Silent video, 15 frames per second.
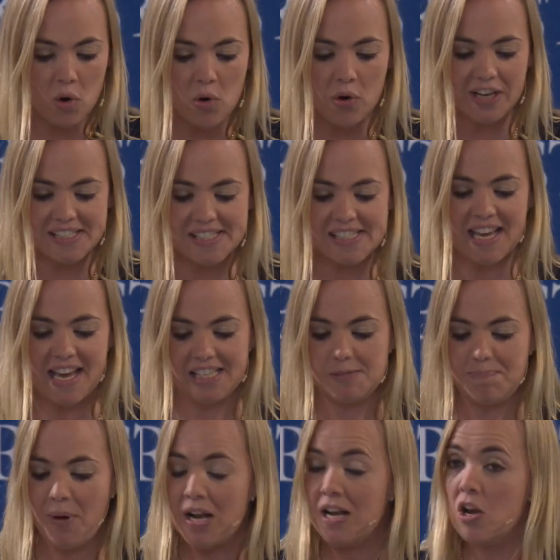law
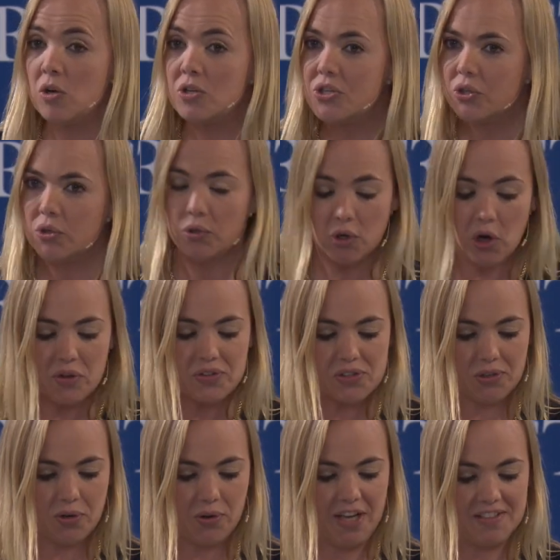exists by logical
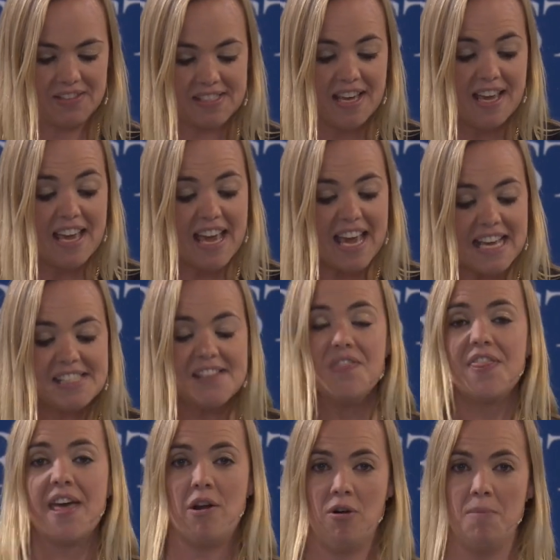consequence,
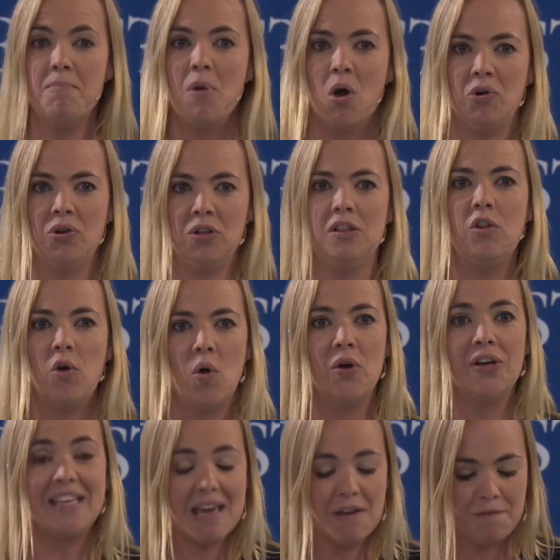isn't there a moral
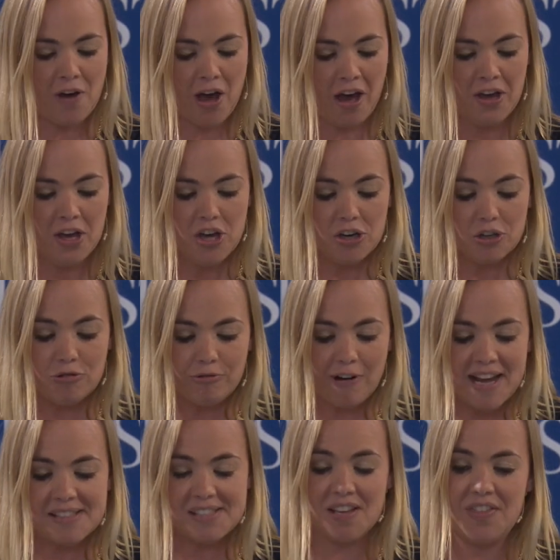lawgiver
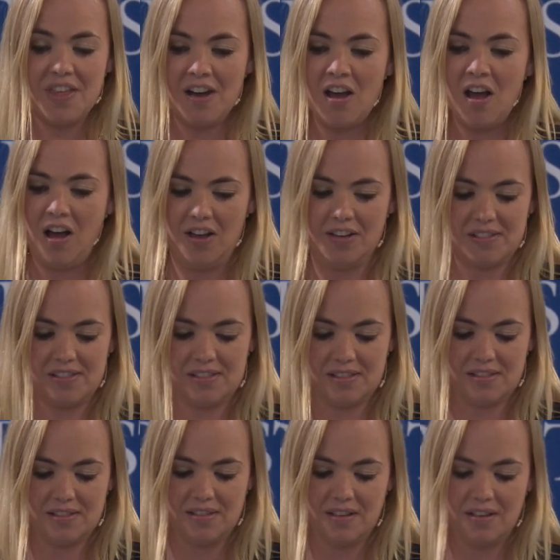greater than us?
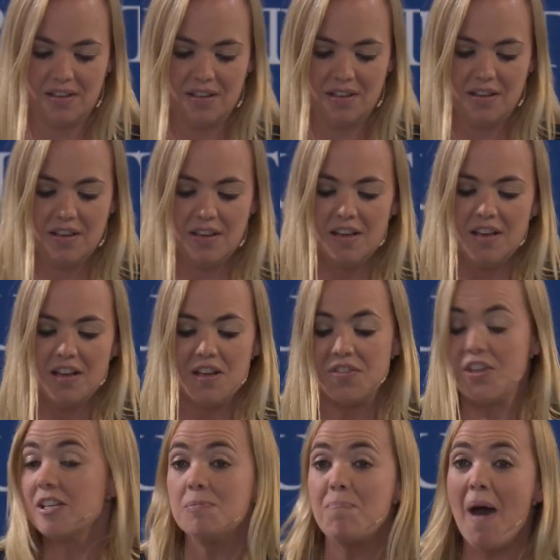
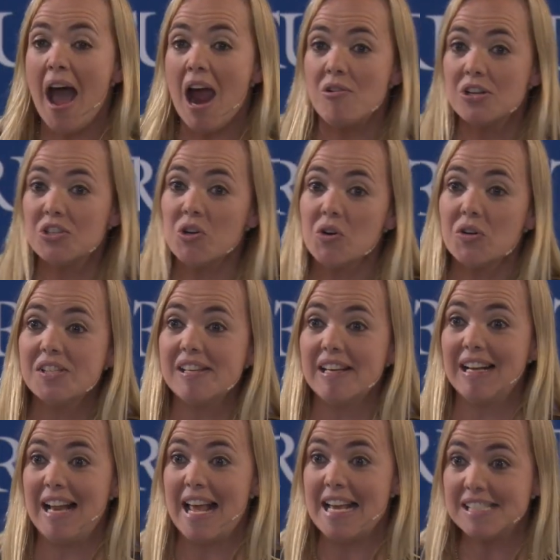Thus,
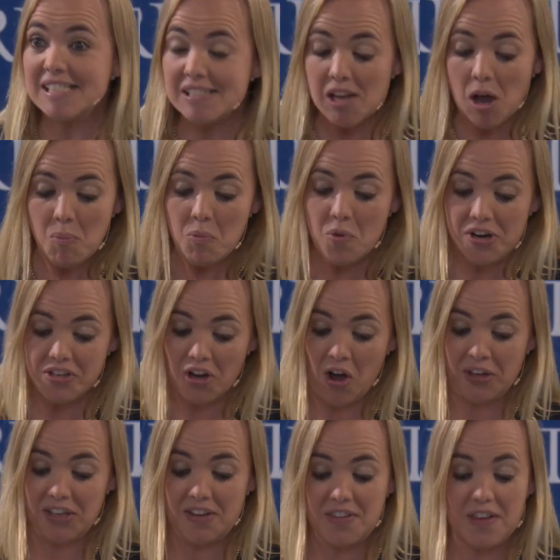paradoxically, some would
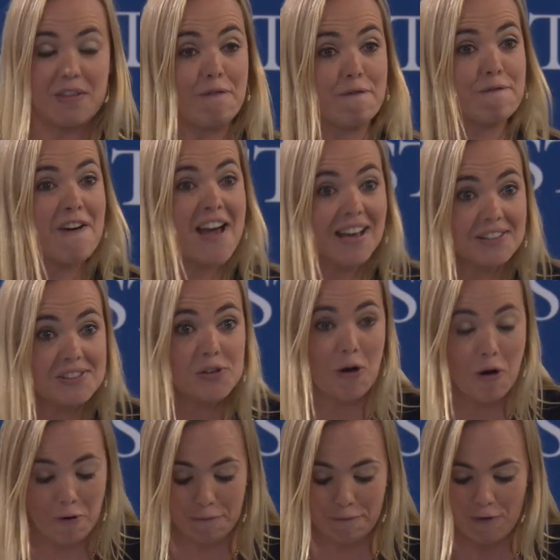argue that the fact
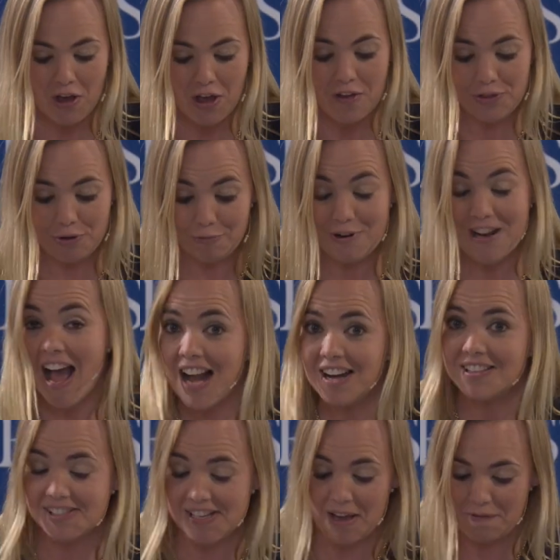of the
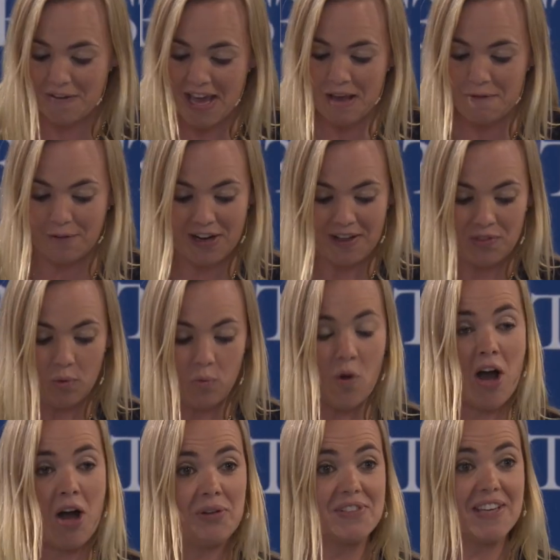reality of evil in the
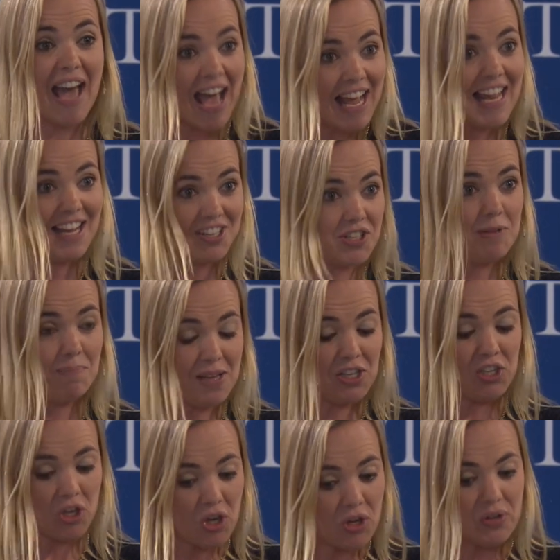world can actually be
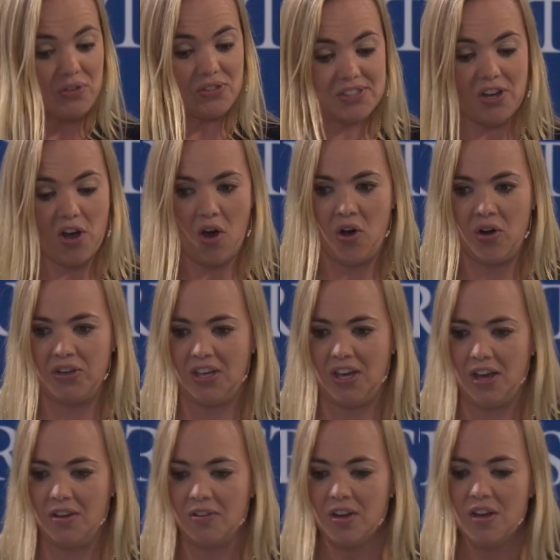used to
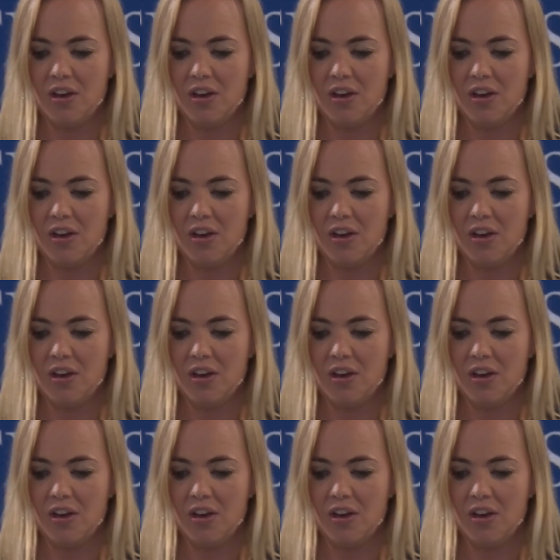argue